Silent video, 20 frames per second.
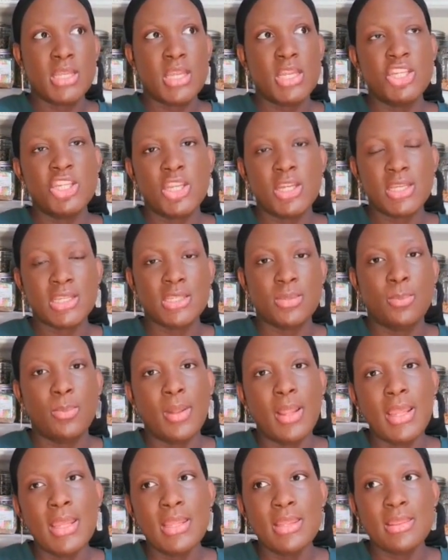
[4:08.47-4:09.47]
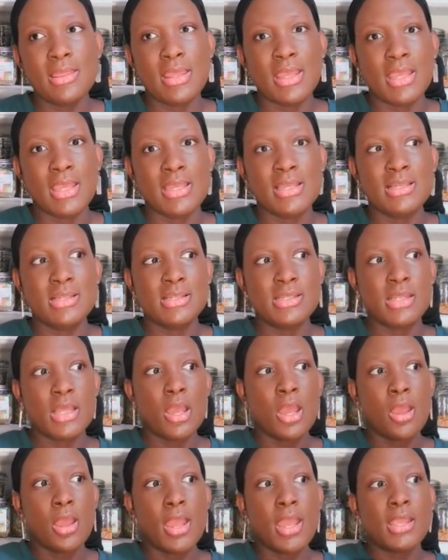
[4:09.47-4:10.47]
teach and explain
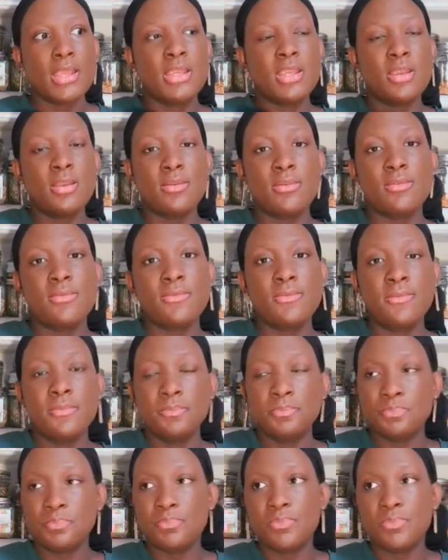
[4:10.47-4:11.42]
things, give